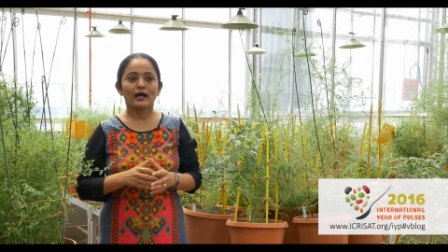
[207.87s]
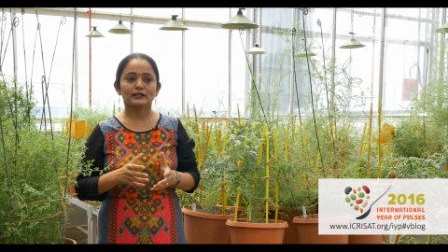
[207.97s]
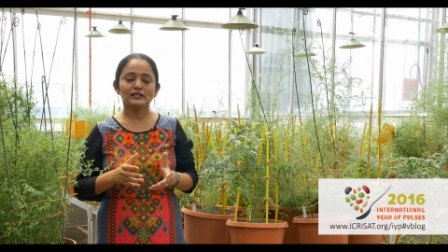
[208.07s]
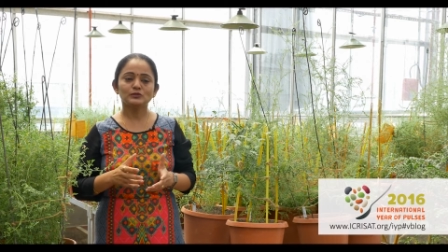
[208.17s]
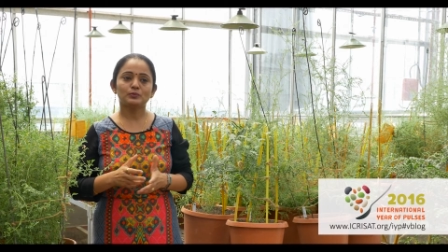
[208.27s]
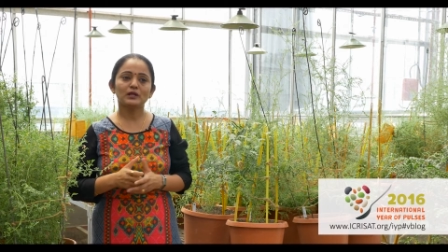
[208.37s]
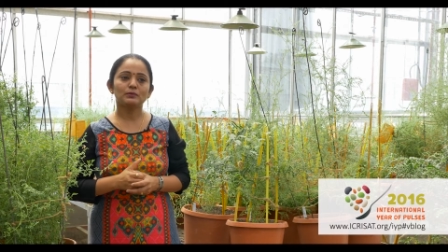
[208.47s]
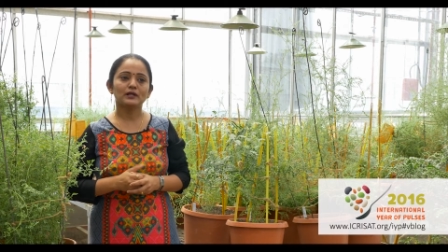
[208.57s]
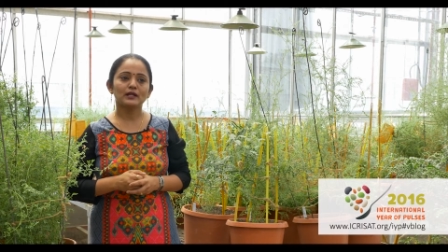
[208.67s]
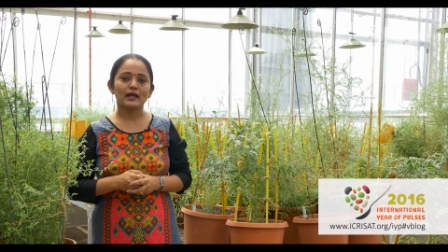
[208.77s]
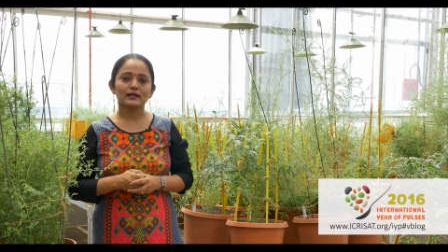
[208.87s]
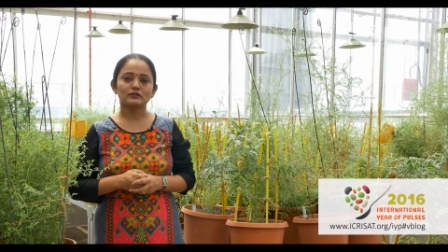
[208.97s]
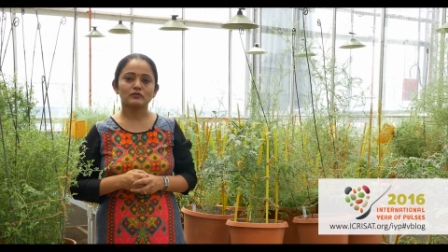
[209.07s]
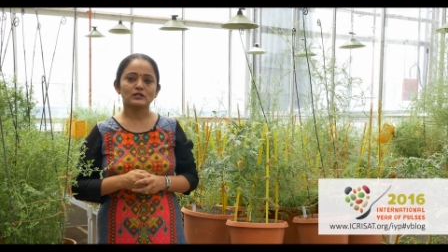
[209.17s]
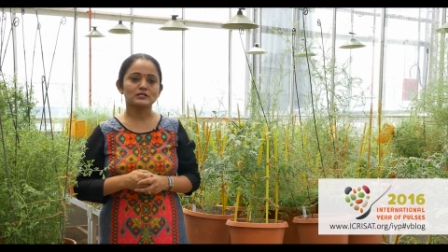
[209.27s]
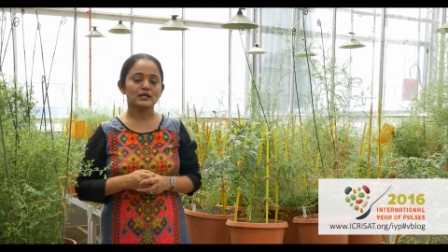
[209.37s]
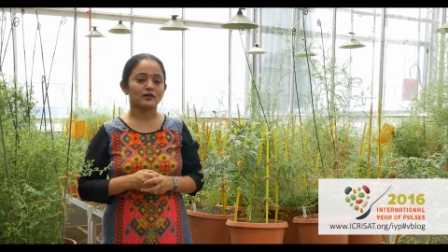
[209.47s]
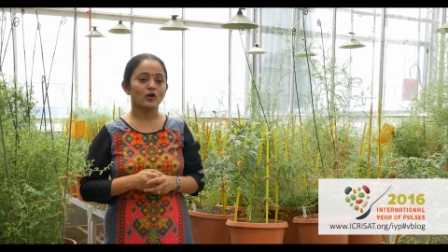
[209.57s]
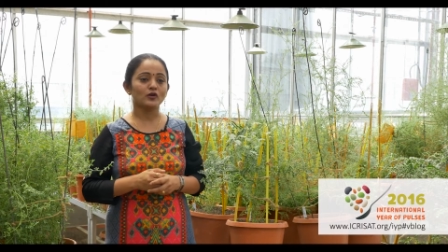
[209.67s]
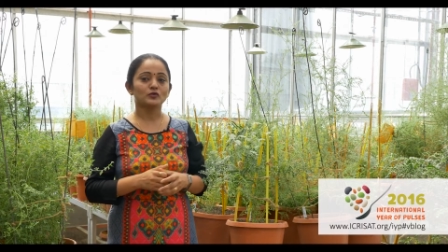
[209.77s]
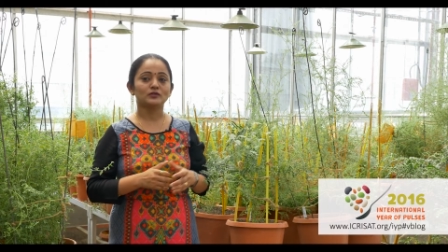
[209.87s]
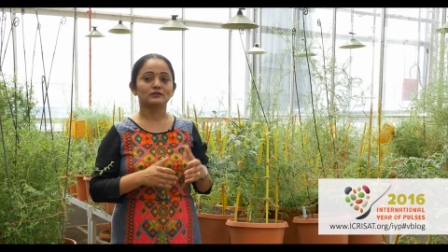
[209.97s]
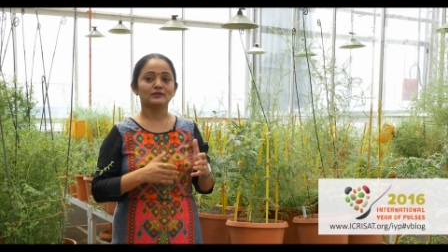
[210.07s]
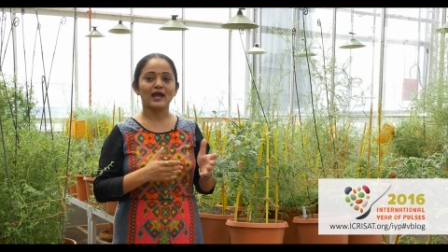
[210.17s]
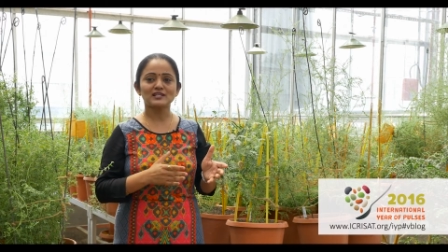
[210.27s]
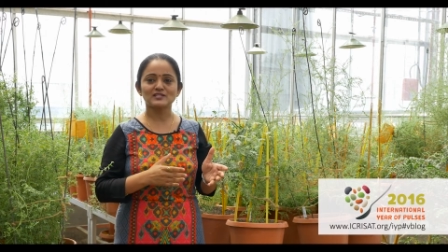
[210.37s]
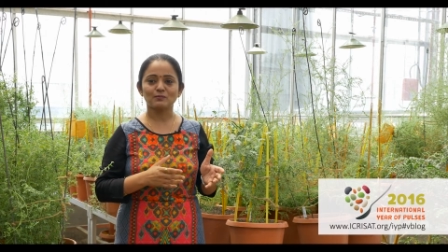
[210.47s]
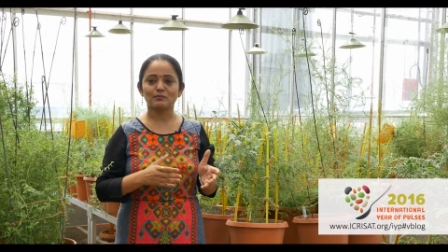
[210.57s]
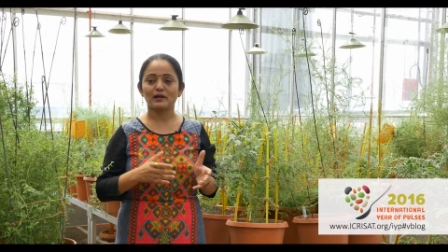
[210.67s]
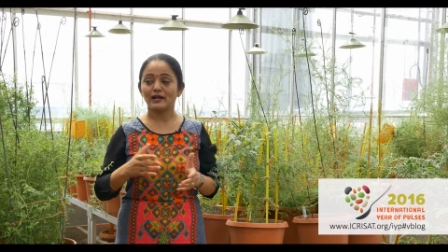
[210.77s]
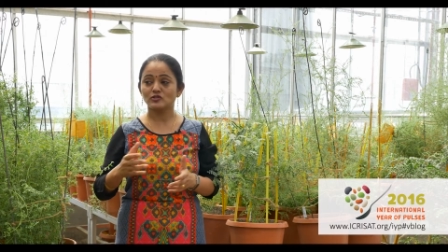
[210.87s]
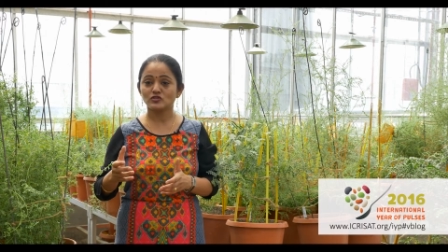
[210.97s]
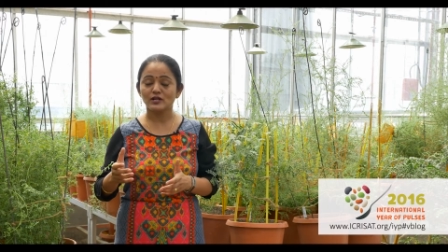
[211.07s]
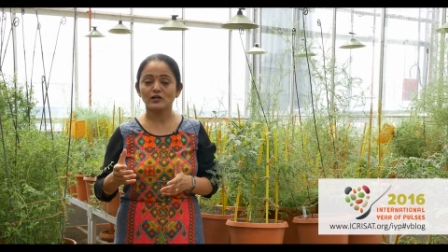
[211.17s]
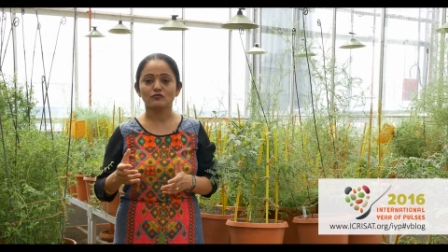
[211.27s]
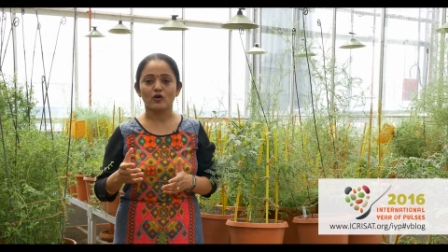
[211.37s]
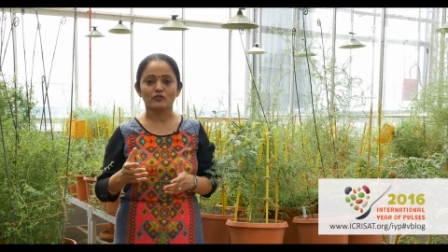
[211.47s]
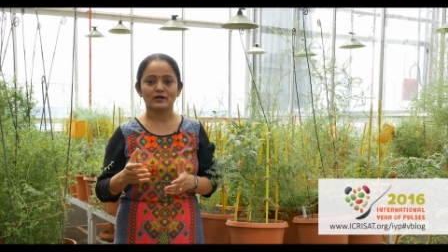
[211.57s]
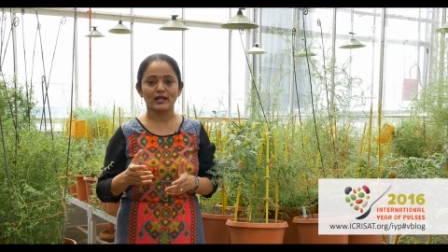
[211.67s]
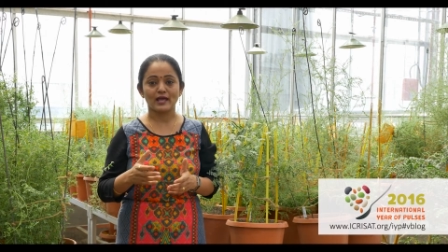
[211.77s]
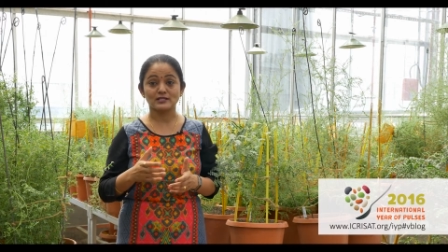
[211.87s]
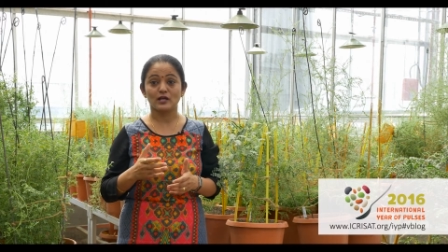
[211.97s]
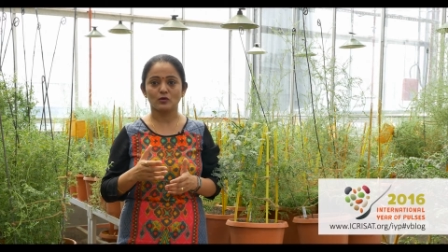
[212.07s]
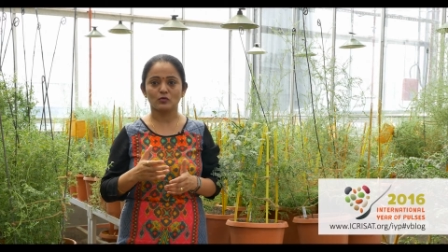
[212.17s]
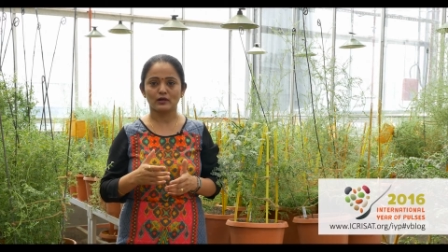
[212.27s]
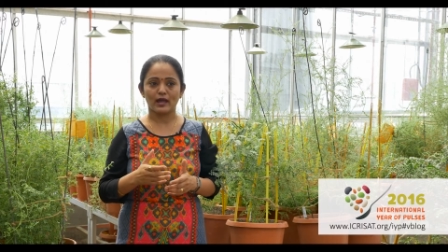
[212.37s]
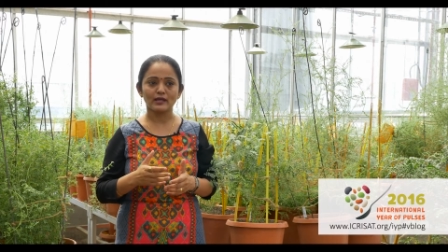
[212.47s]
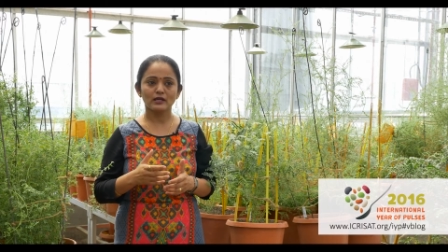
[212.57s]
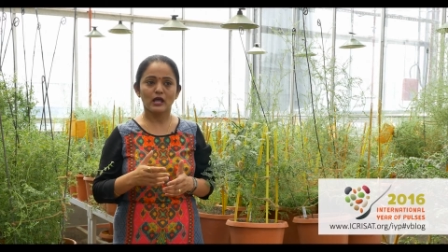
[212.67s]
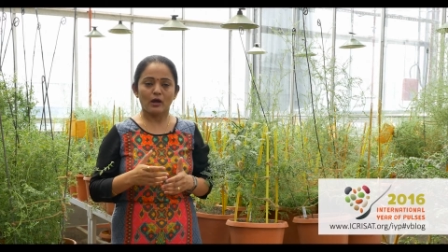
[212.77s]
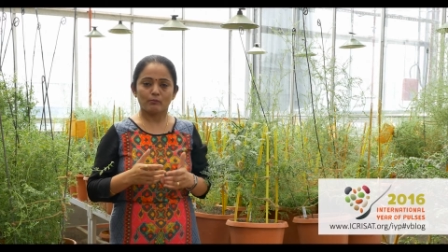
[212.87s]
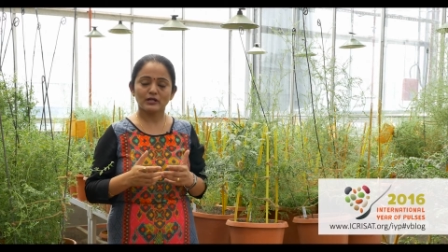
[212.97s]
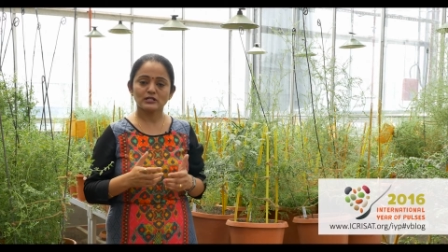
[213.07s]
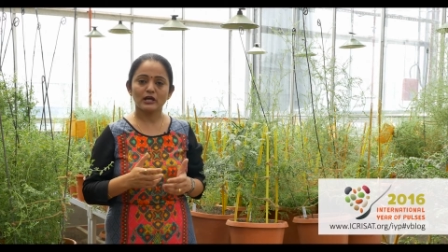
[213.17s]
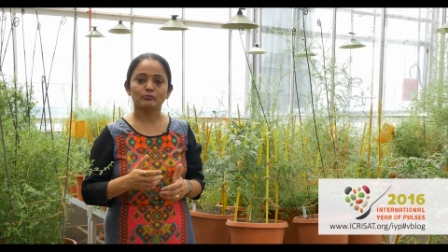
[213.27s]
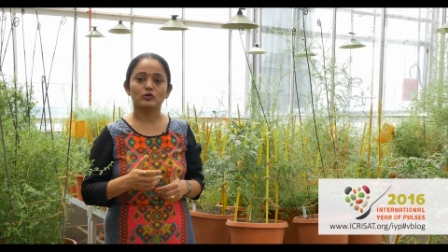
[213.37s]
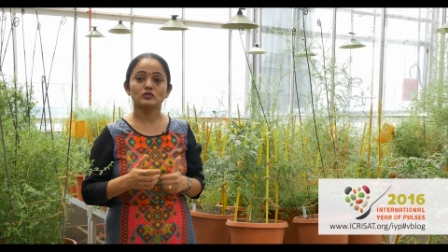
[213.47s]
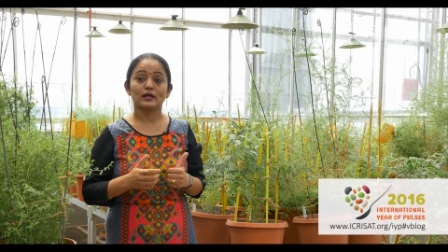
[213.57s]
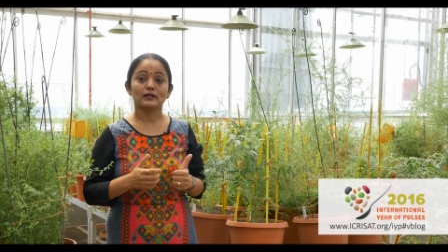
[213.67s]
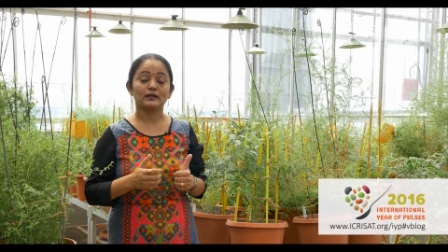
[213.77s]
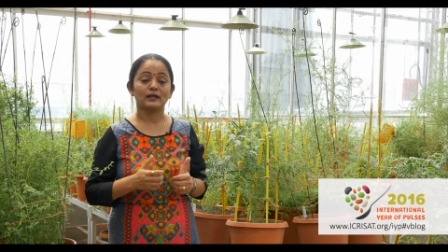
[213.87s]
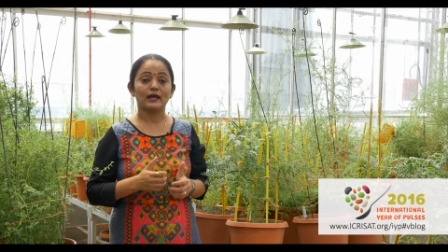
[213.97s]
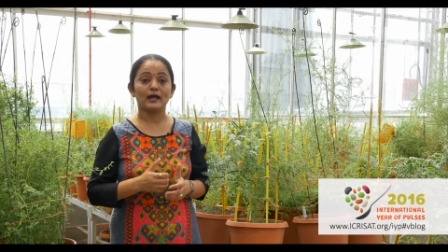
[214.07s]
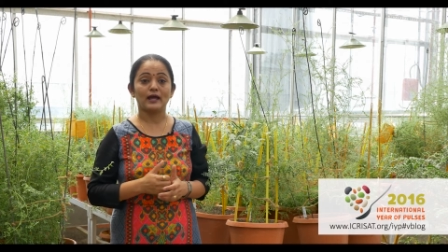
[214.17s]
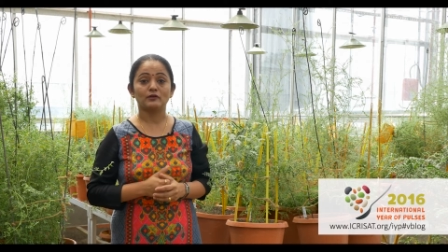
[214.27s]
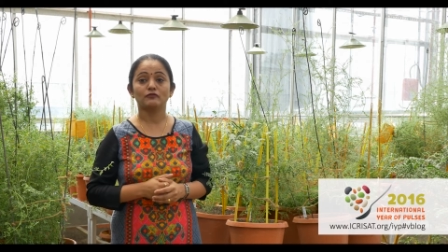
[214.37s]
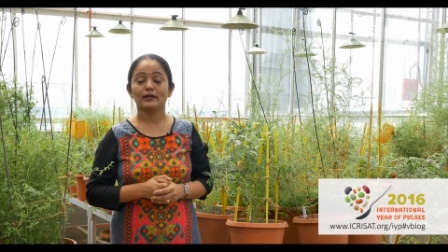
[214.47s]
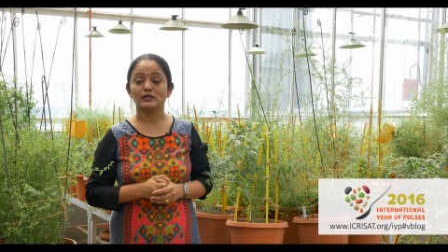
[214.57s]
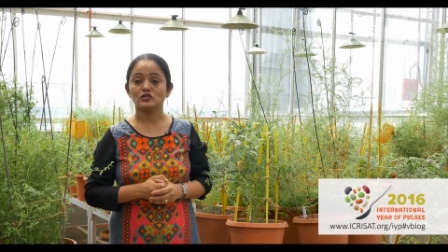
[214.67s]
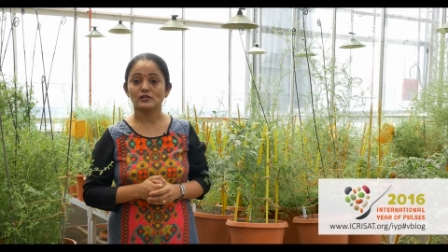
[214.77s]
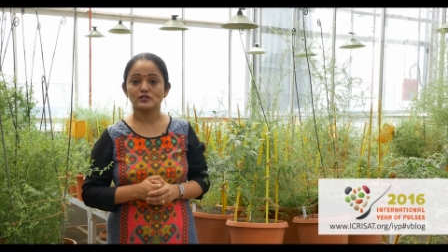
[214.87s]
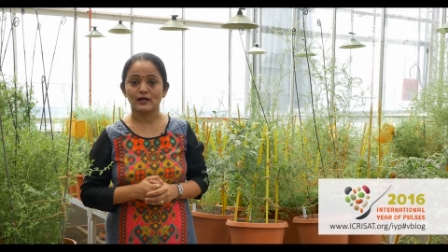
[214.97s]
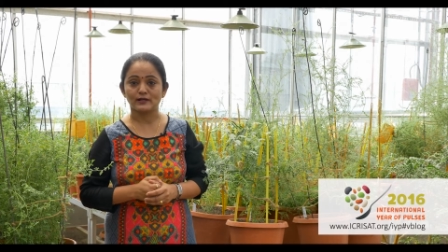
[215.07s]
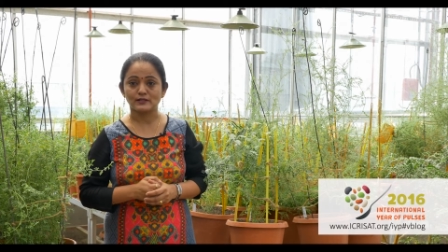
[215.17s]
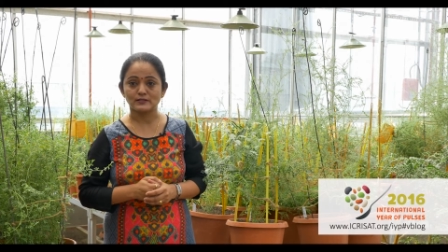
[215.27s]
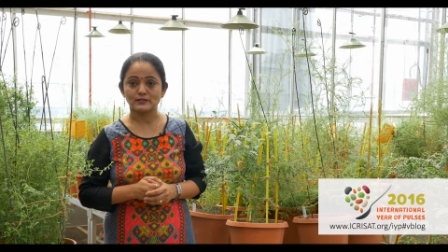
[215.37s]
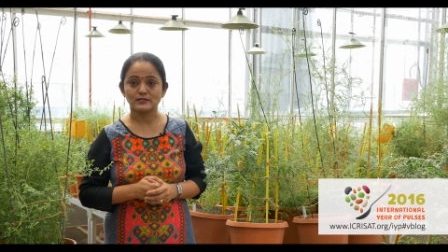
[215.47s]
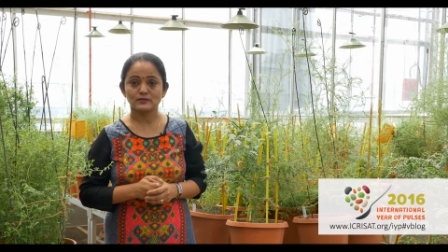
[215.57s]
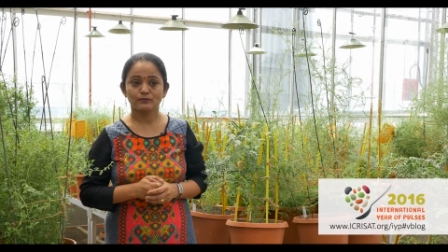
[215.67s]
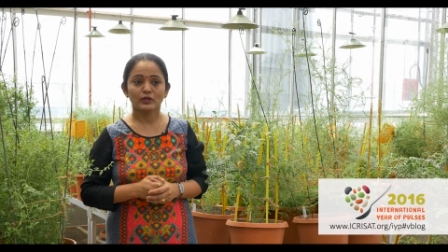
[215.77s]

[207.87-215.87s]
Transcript: These pre-breeding activities are not that simple and straightforward as they look like, but have both technical and financial challenges.